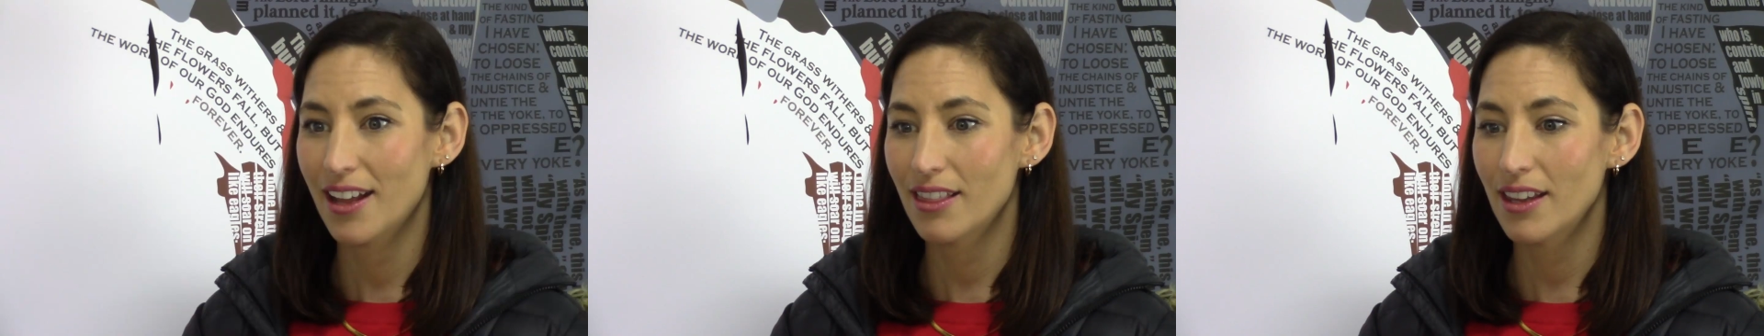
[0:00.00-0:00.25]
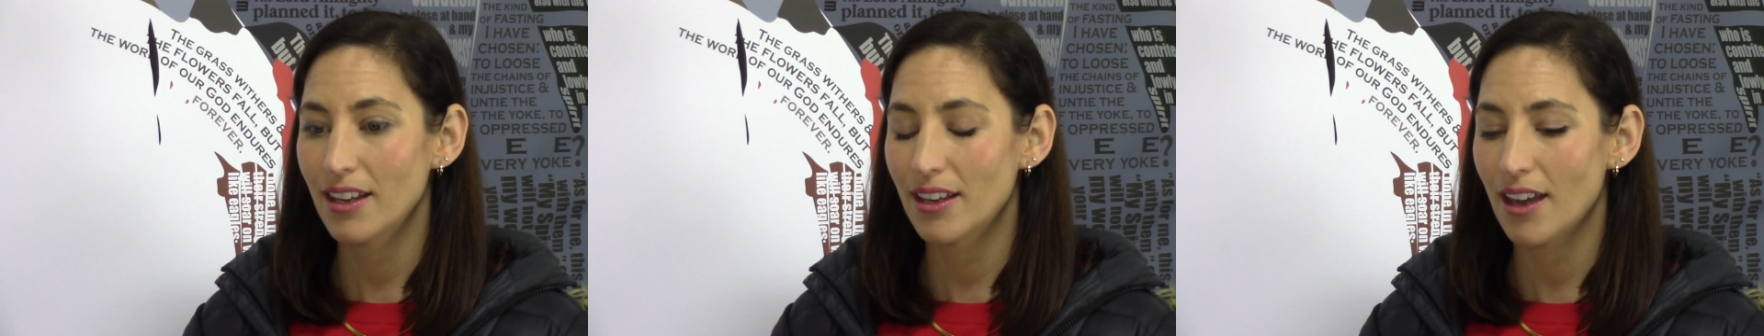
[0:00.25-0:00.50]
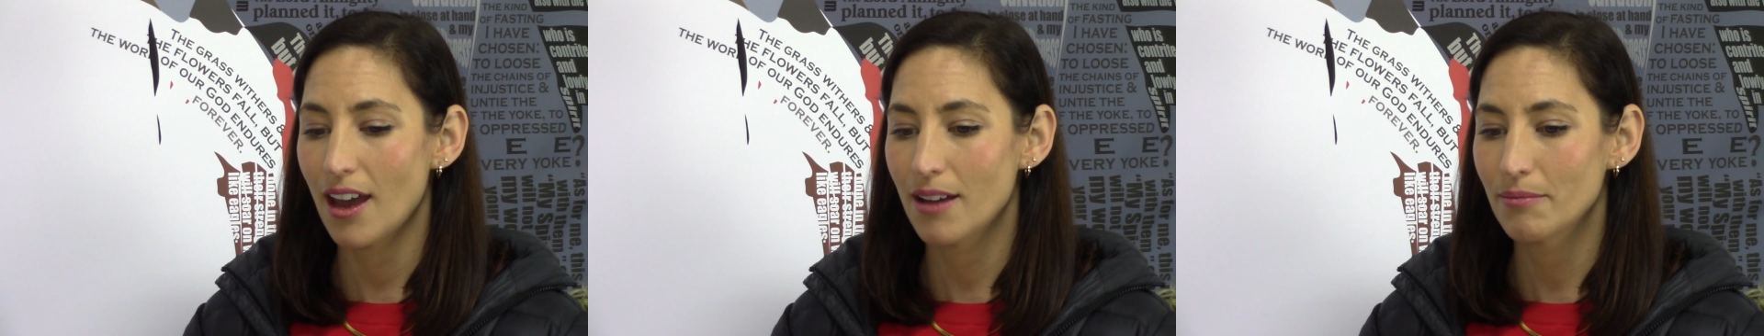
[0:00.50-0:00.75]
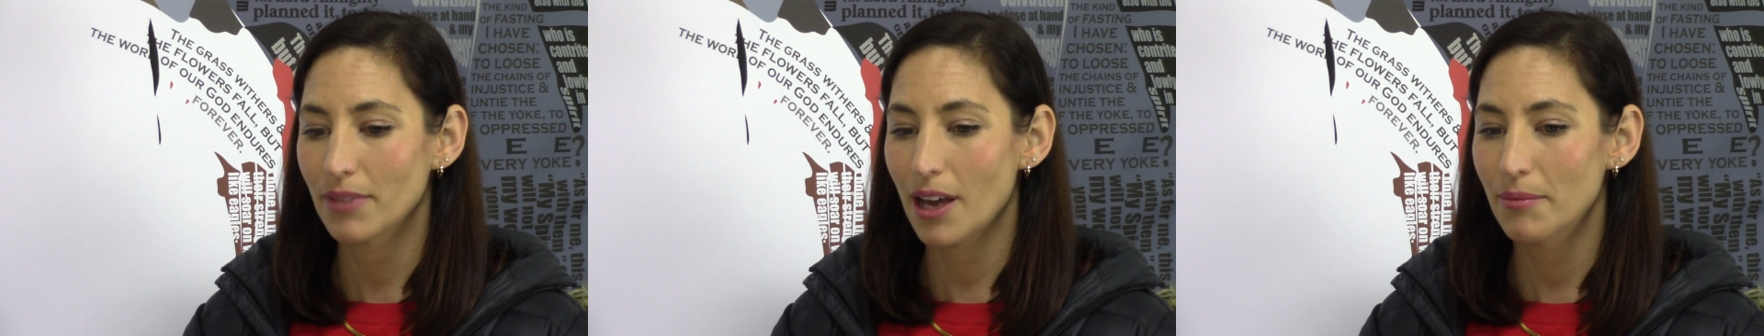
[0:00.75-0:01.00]
think
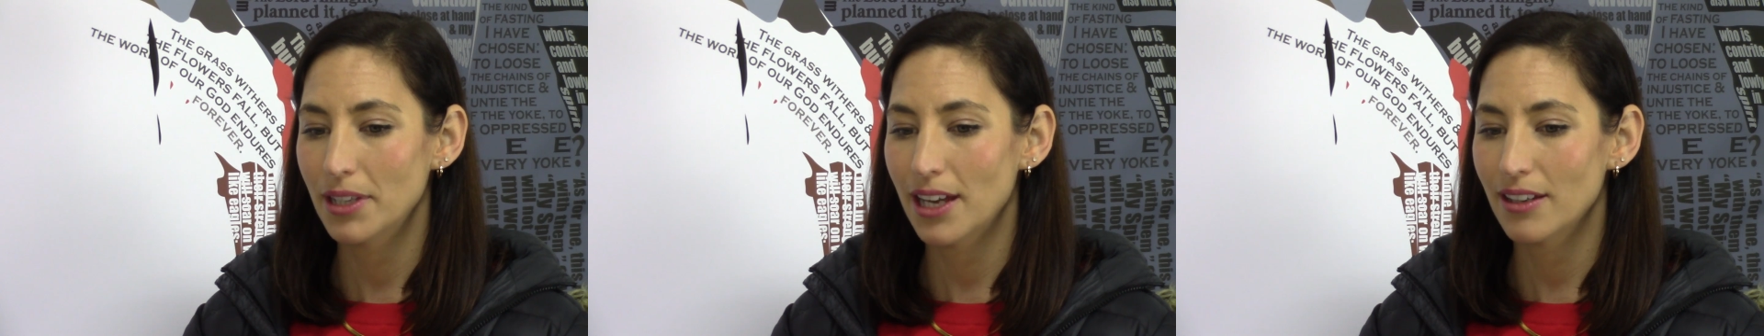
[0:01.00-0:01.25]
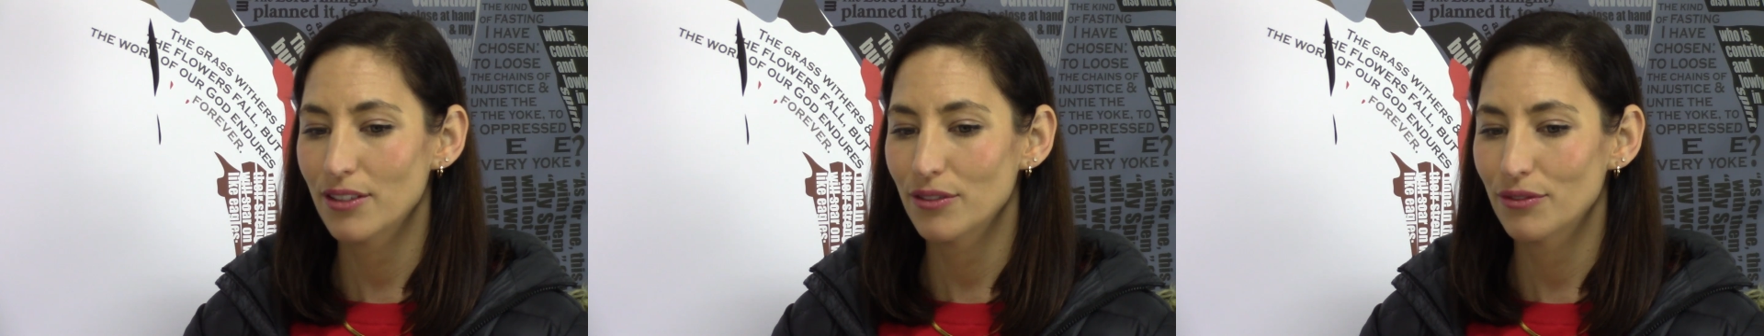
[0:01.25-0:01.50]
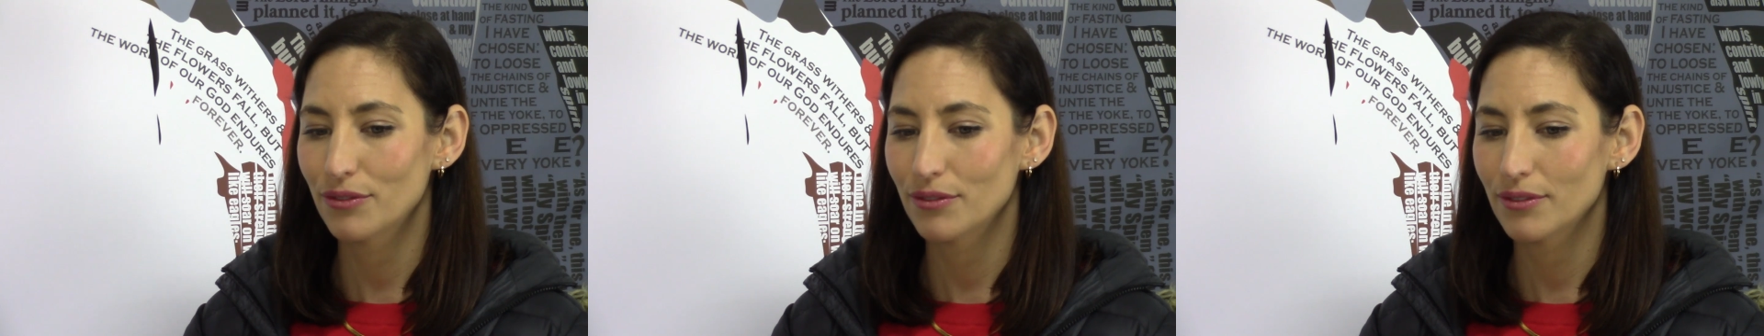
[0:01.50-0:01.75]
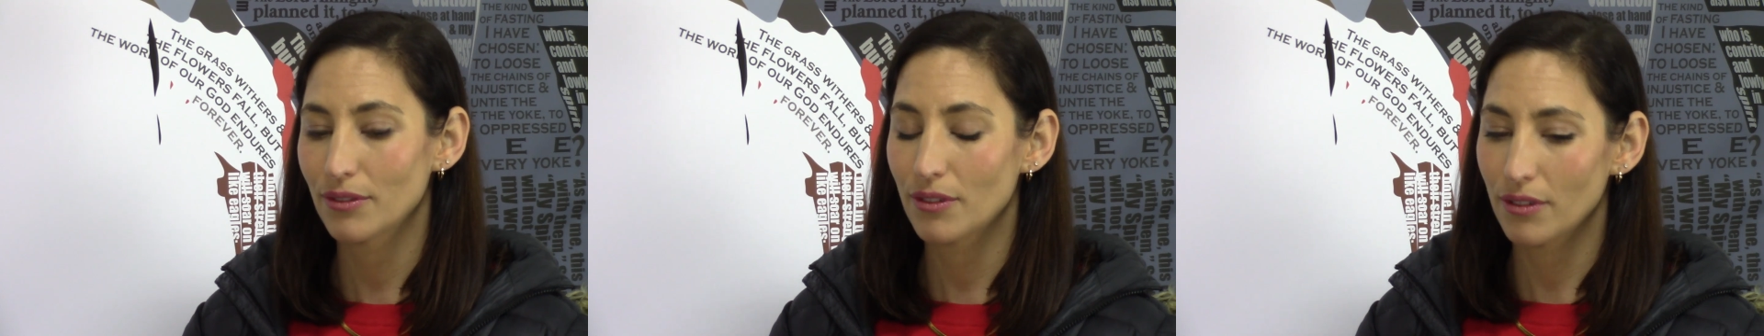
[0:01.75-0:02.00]
coming out of
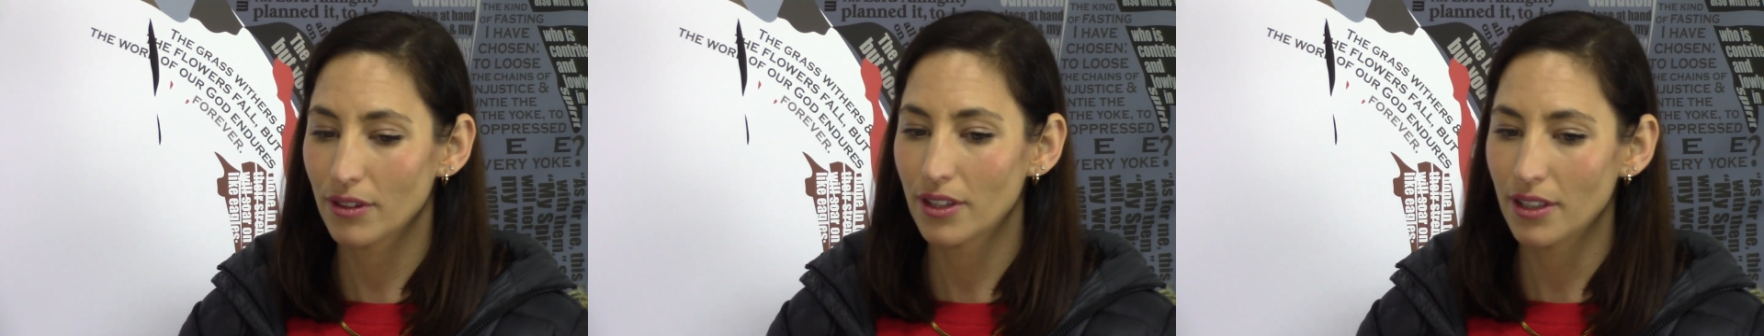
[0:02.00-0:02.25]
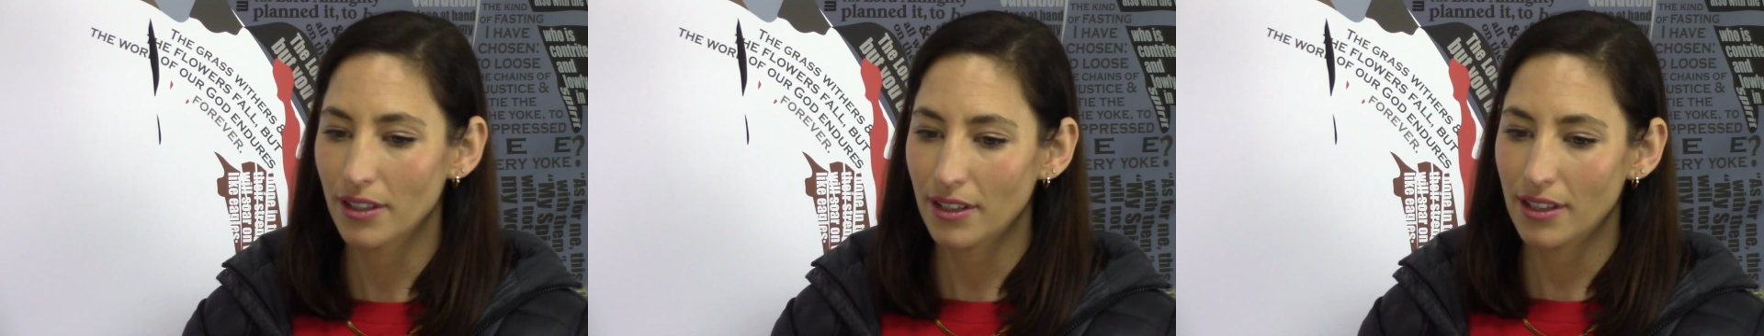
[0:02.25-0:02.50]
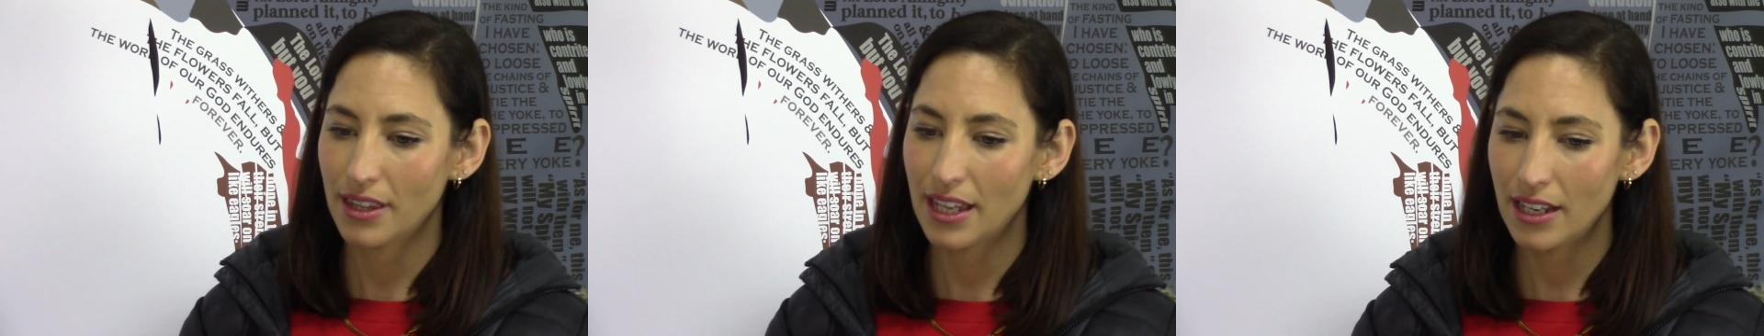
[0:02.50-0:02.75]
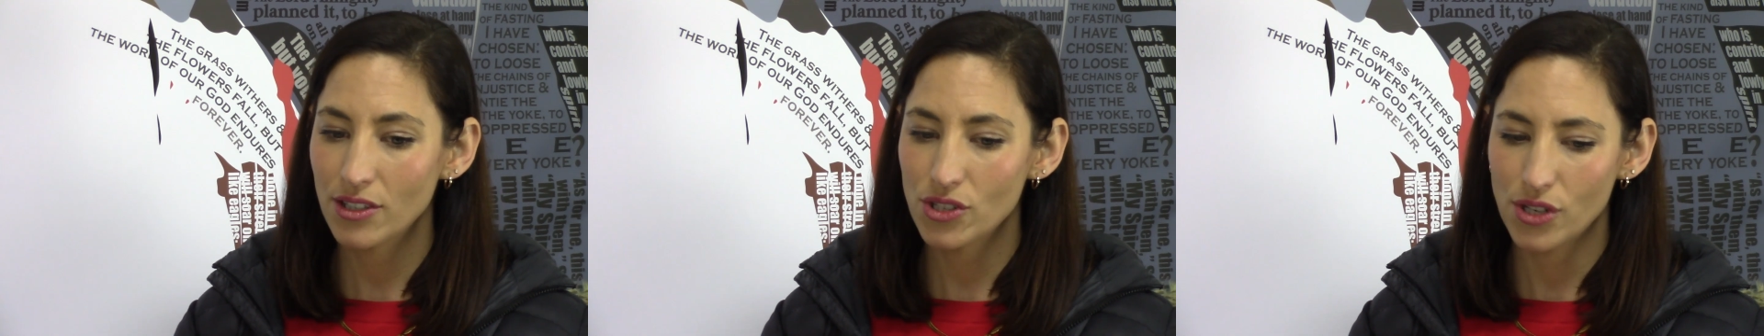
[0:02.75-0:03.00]
the
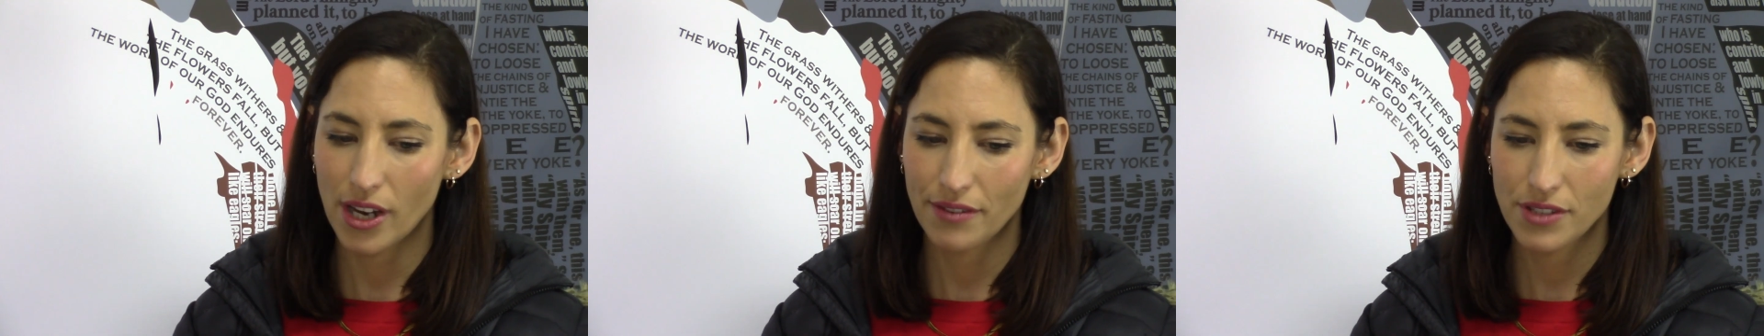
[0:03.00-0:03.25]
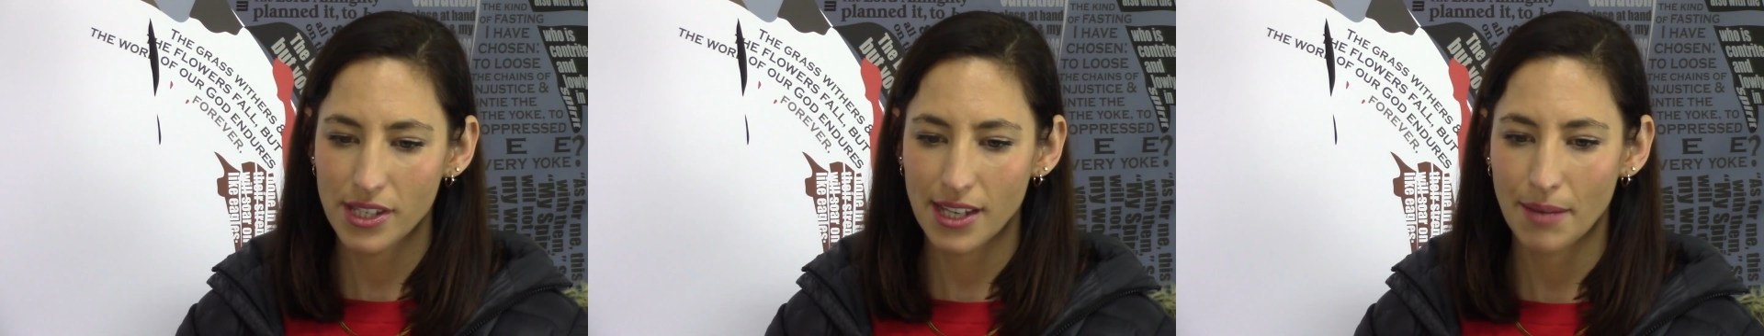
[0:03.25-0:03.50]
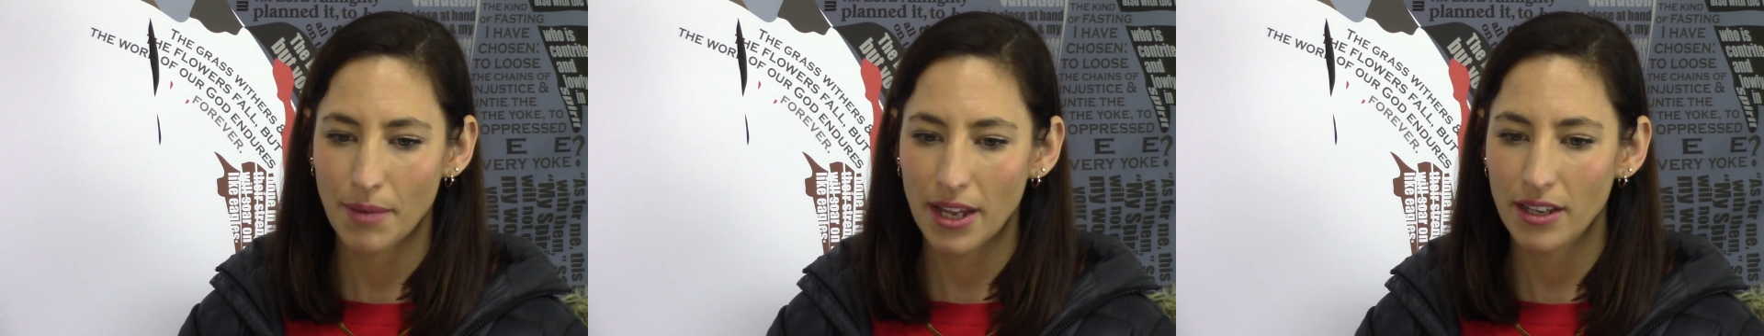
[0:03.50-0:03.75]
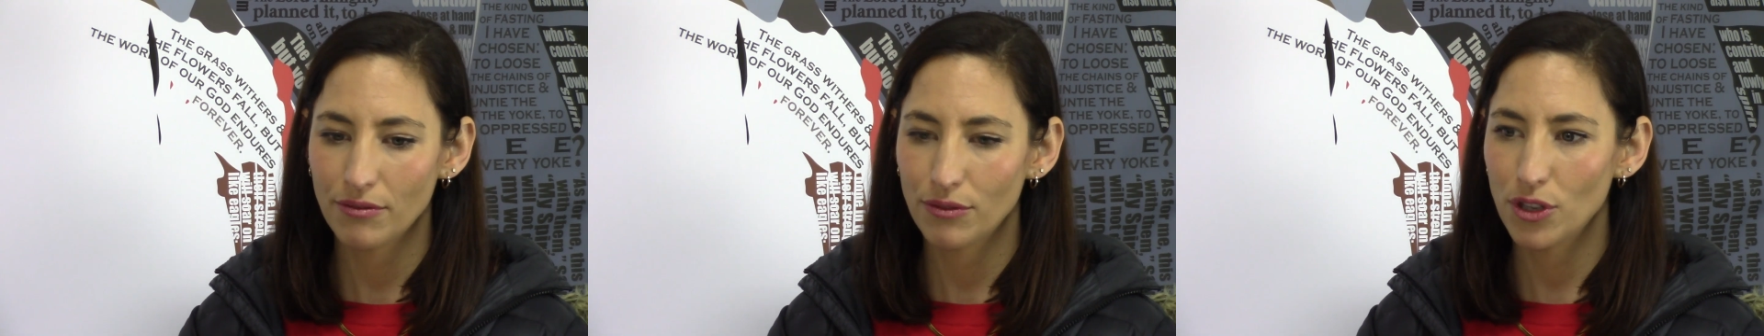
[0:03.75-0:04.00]
industry I've just come out of,